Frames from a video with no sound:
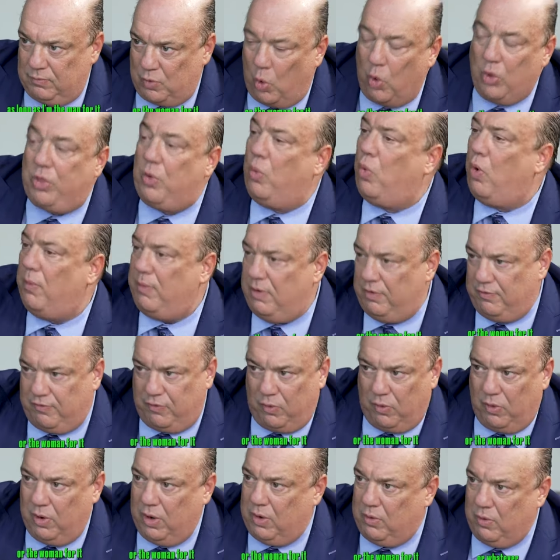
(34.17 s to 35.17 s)
or the woman
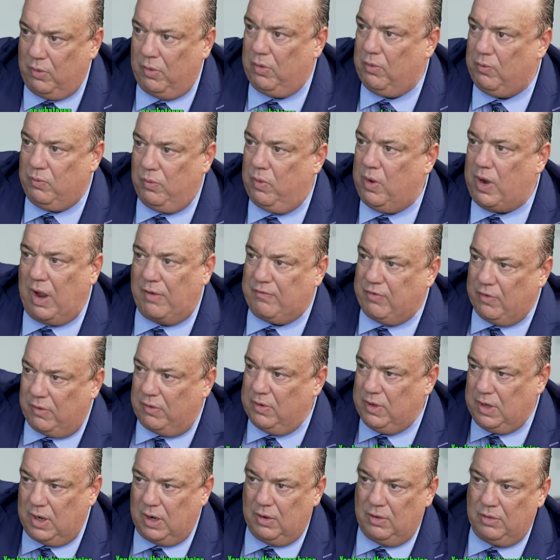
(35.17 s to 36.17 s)
for it, or whatever,
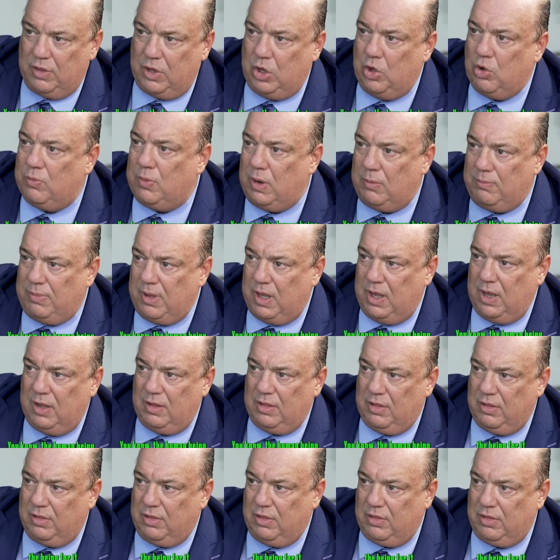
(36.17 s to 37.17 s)
you know, the human
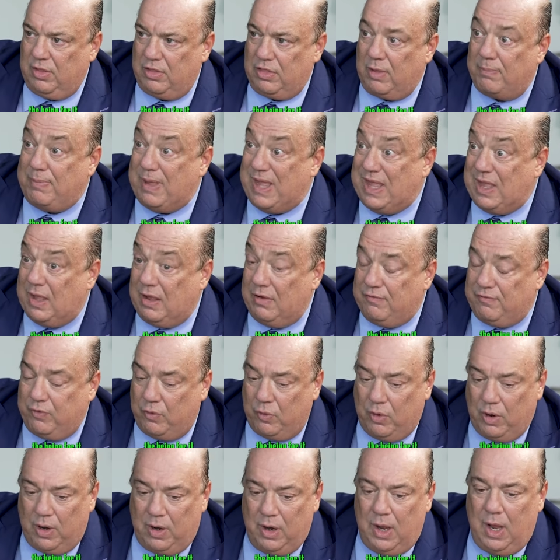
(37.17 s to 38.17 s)
being, the, the, the being
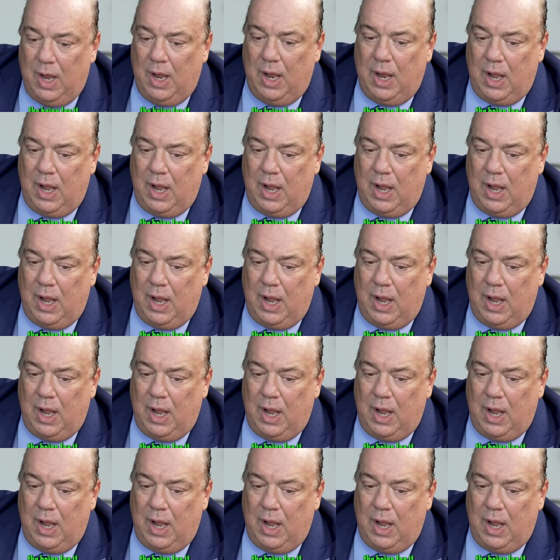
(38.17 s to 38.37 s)
for it,